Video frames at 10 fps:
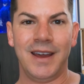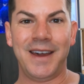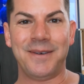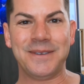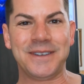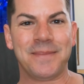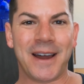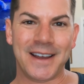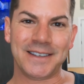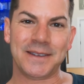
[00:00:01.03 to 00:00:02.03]
Hey, what's
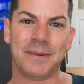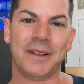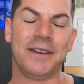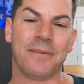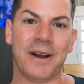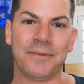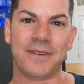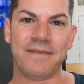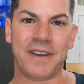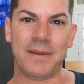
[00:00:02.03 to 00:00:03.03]
up guys, it's Billy, your wild
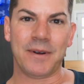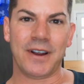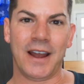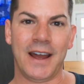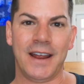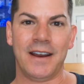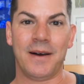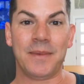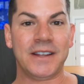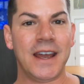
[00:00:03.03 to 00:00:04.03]
reef keeper, and
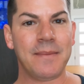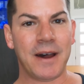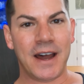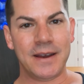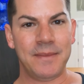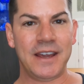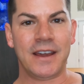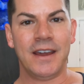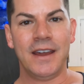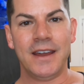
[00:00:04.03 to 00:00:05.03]
the tank behind
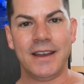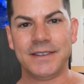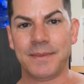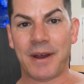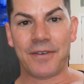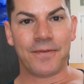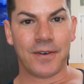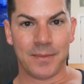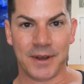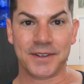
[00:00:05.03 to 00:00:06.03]
me is about
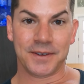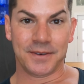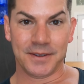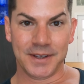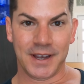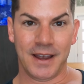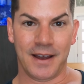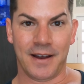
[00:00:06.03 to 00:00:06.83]
4 months old.